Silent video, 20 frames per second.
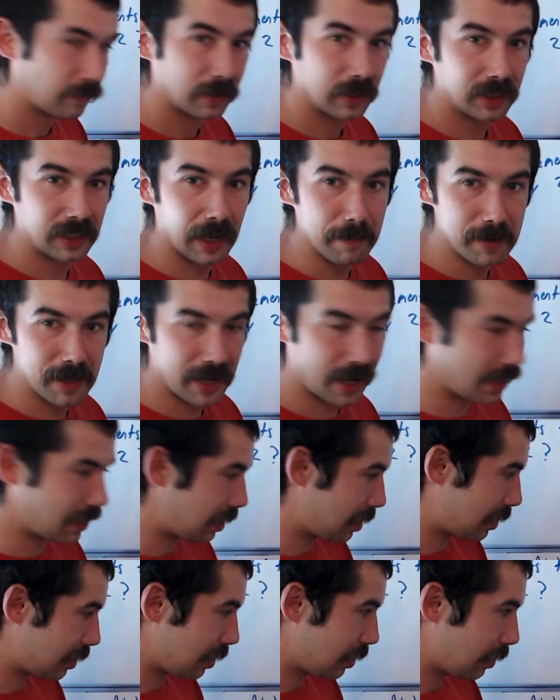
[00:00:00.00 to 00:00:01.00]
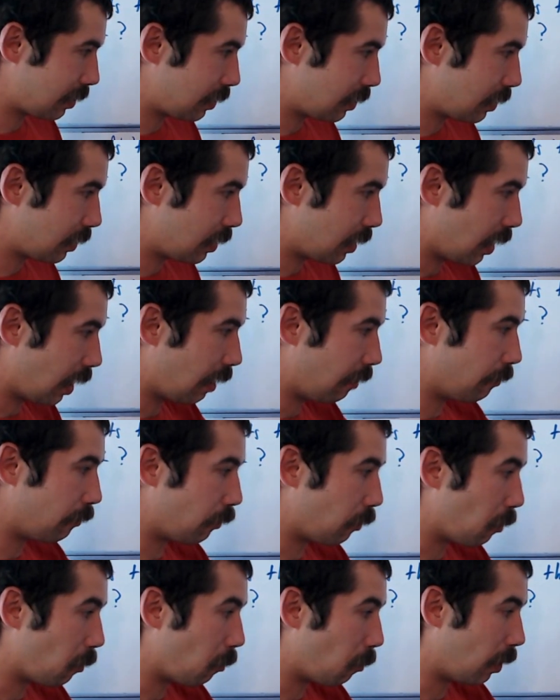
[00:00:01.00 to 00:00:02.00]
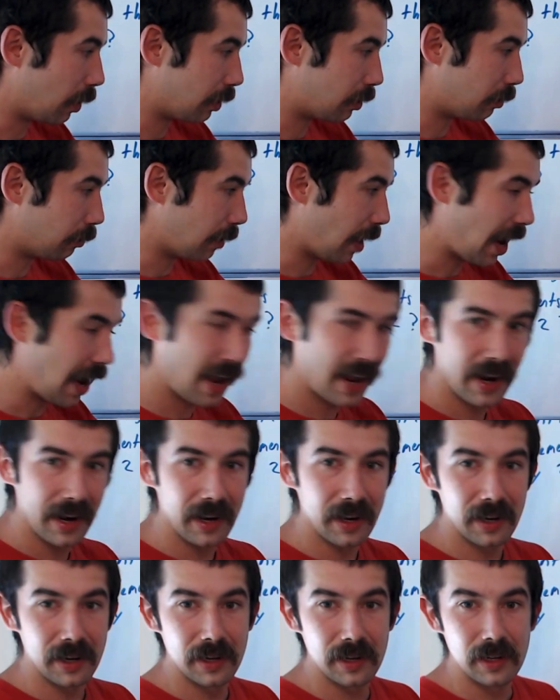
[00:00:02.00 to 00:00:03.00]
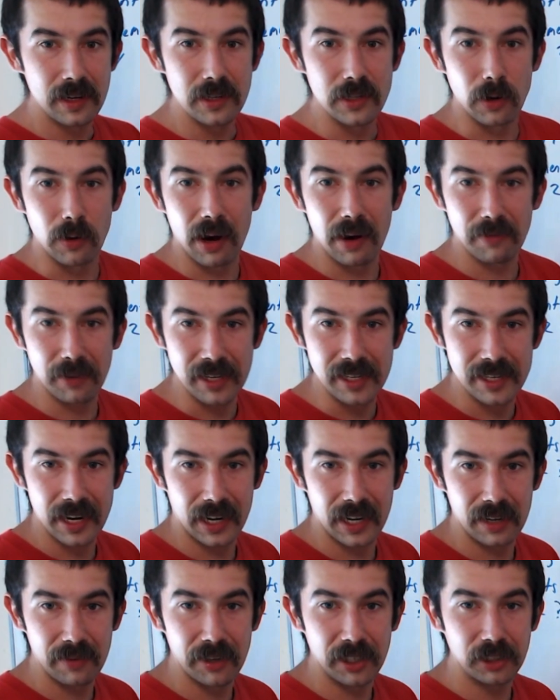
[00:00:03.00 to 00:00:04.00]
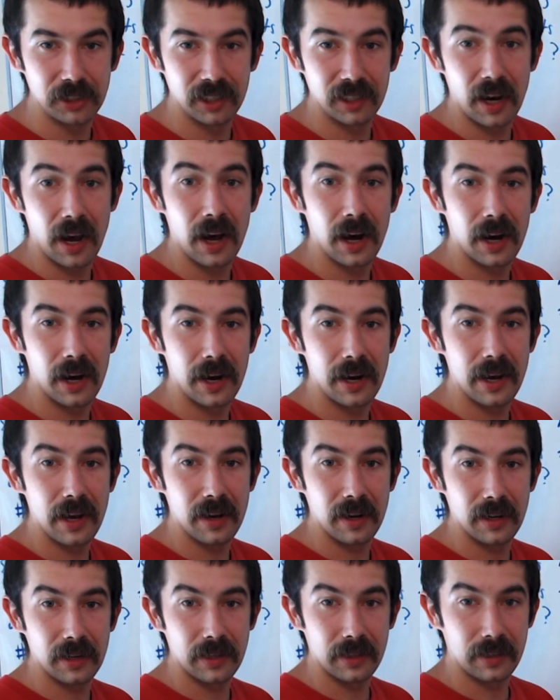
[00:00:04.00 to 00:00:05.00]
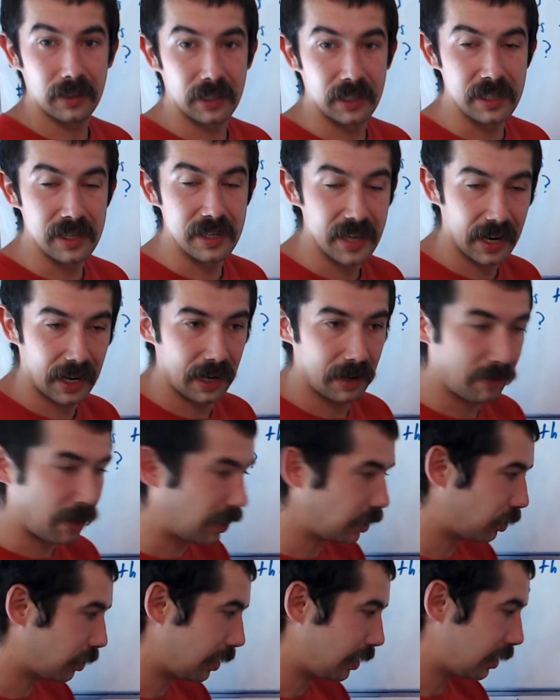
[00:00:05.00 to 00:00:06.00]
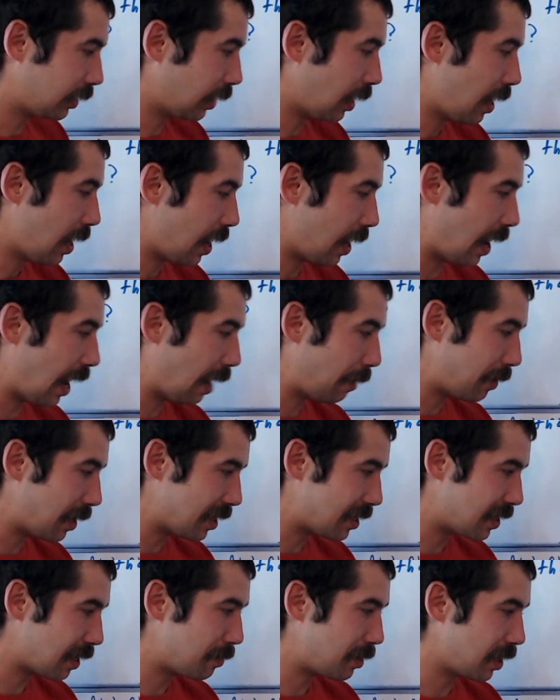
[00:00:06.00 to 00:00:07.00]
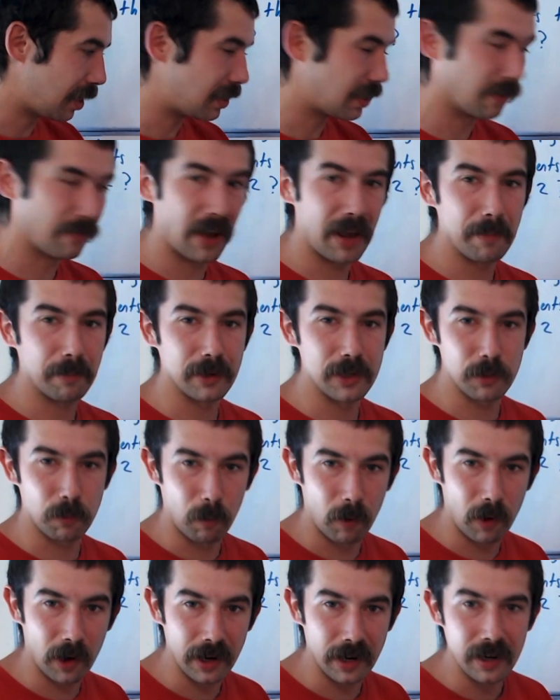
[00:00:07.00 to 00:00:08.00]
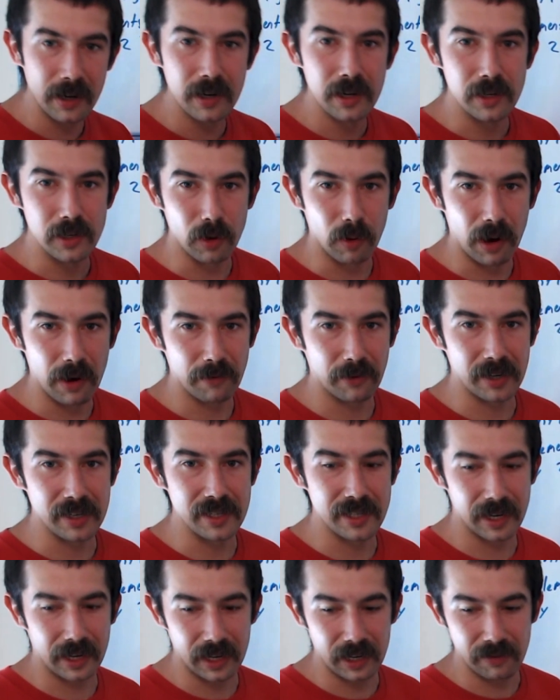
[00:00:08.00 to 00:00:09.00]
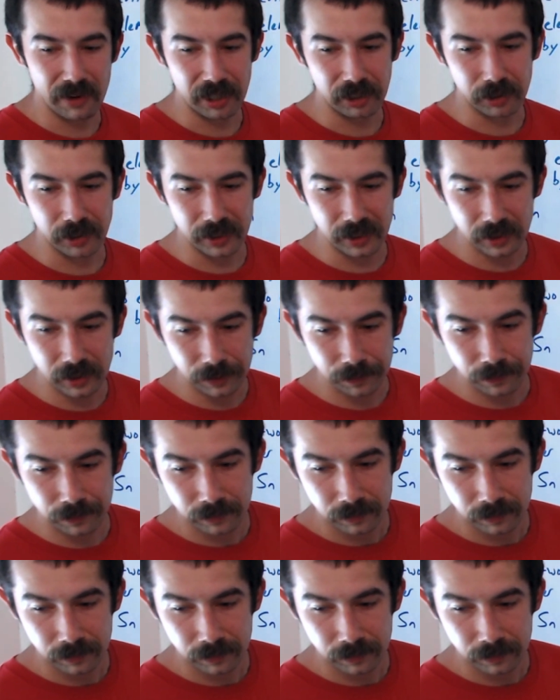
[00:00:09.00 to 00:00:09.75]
subsets of one through n don't have consecutive entry, uh, consecutive entries, and how many subsets of n plus one don't have consecutive entries.